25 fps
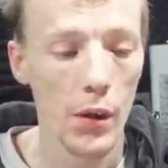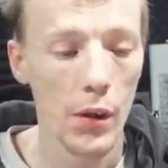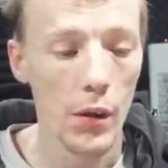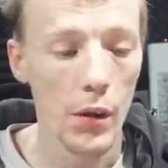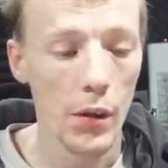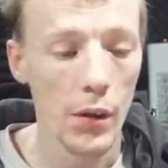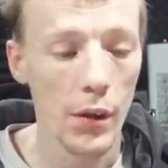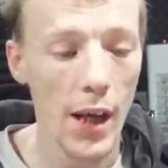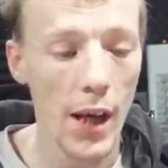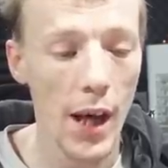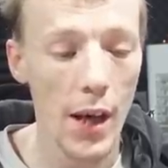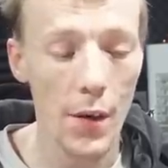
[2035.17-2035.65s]

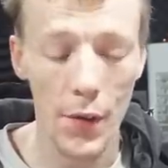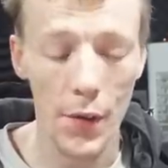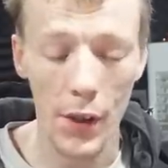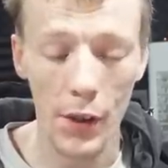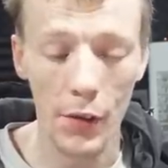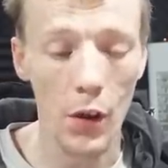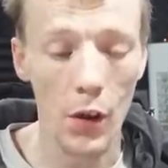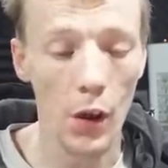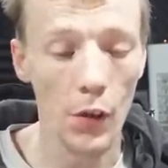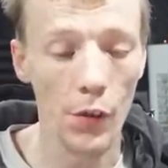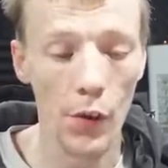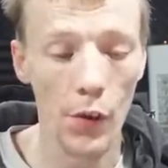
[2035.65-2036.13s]
yeah, this
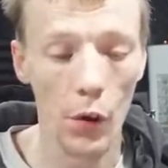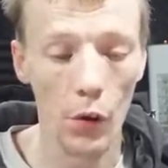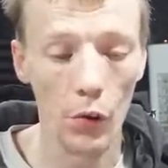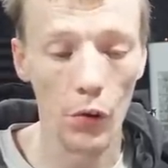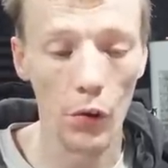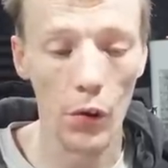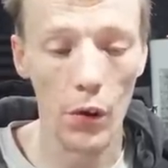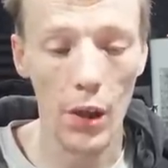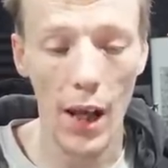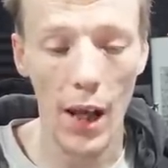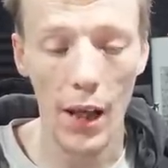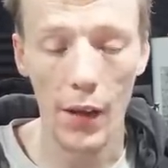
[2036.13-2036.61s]
console
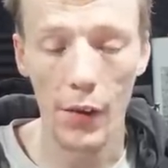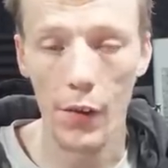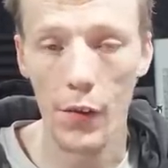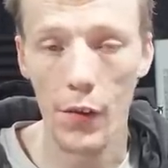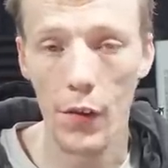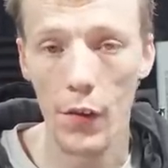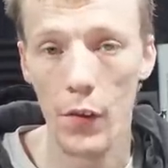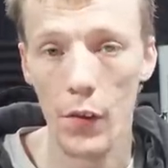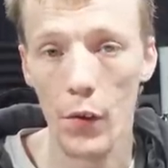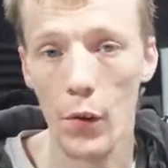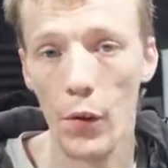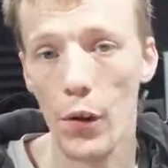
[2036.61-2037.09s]
should last
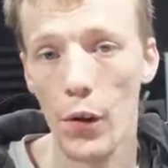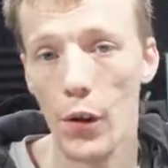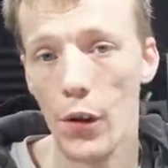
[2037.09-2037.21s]
as long